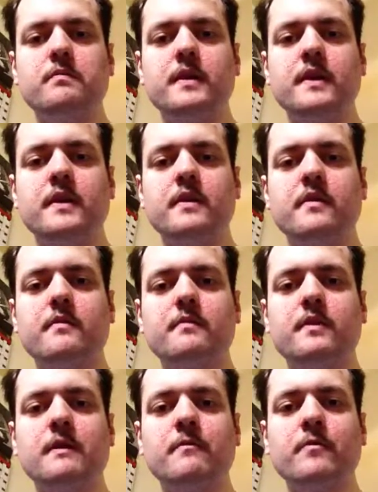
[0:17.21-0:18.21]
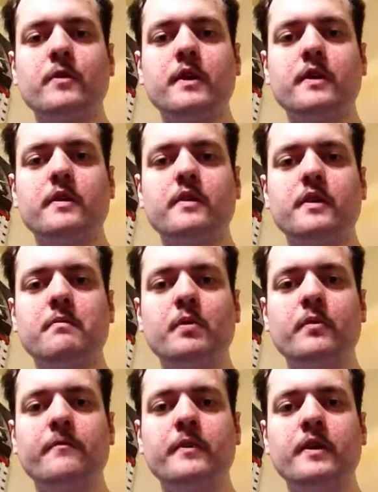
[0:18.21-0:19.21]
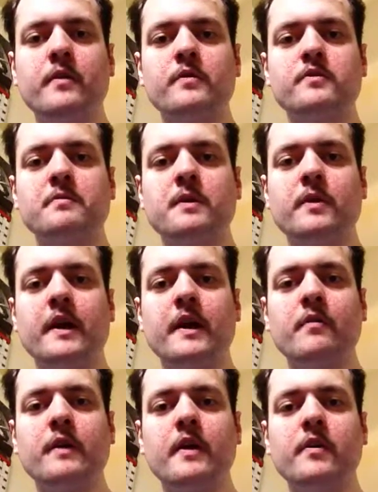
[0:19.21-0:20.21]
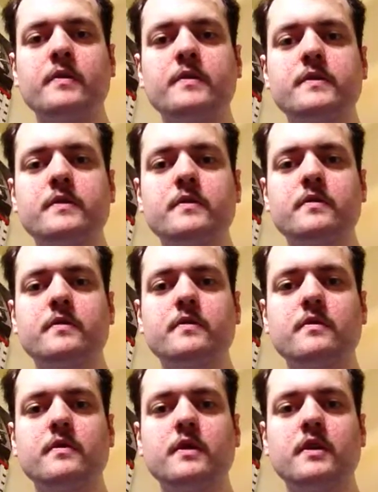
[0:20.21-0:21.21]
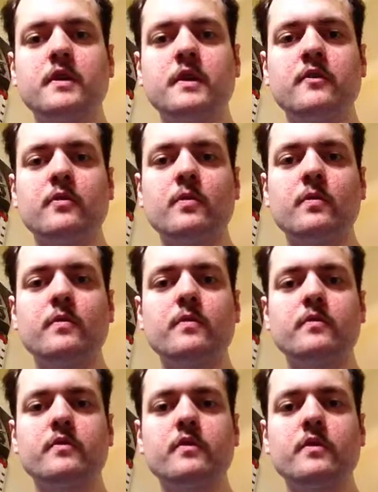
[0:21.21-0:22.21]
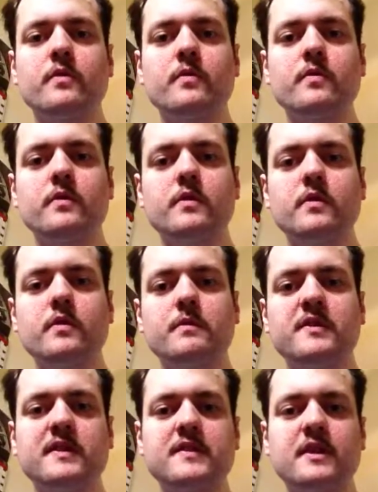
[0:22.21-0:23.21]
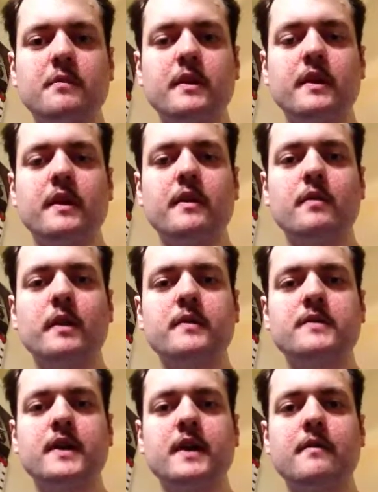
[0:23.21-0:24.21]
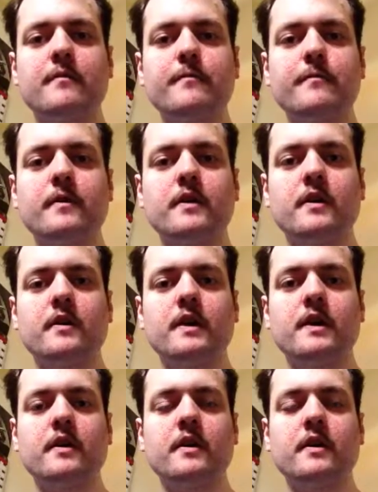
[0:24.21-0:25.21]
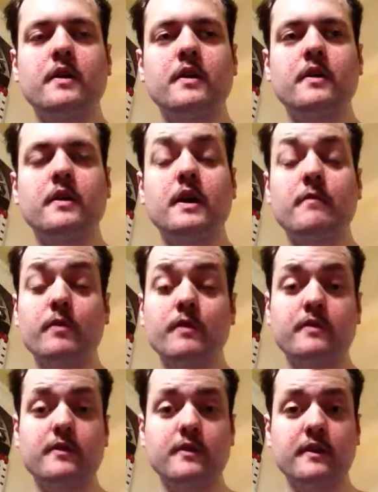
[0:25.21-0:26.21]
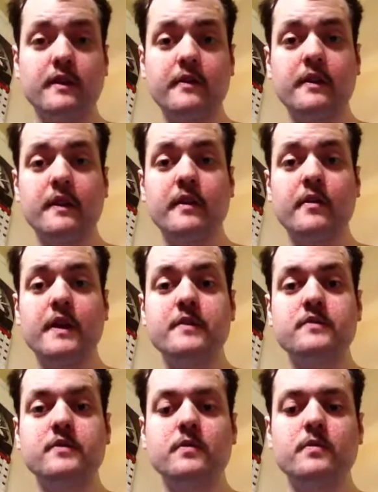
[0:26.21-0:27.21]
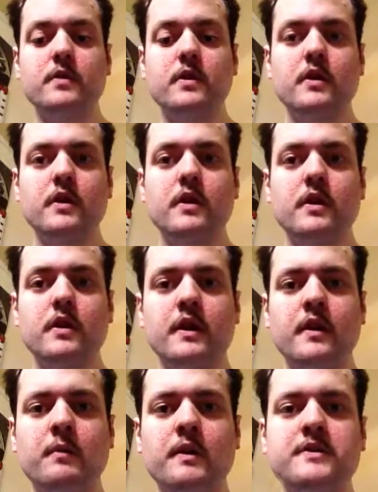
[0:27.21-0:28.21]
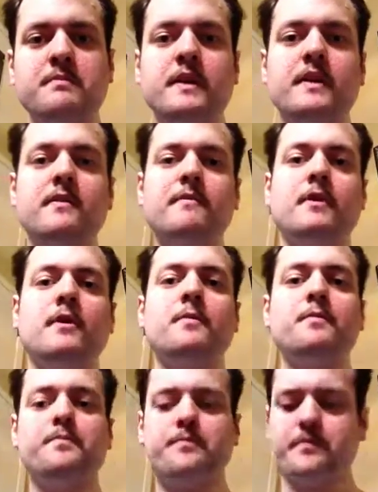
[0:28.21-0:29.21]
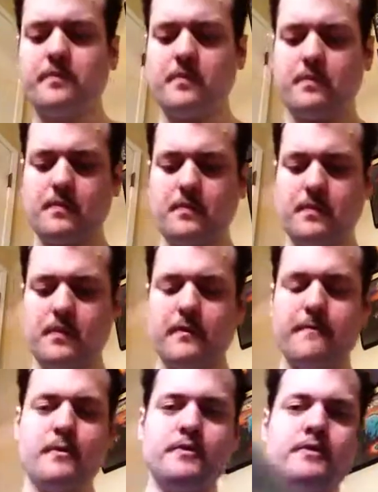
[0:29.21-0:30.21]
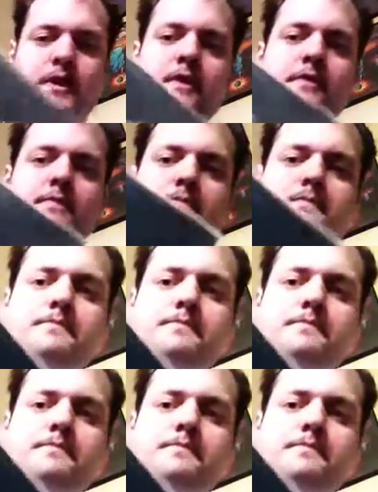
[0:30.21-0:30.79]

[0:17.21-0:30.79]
be covering in both videos about eight records uh, in total. So, because that's how many records I have uh, co uh, covering the, the letter S. So, anyway, let's begin the video. First record.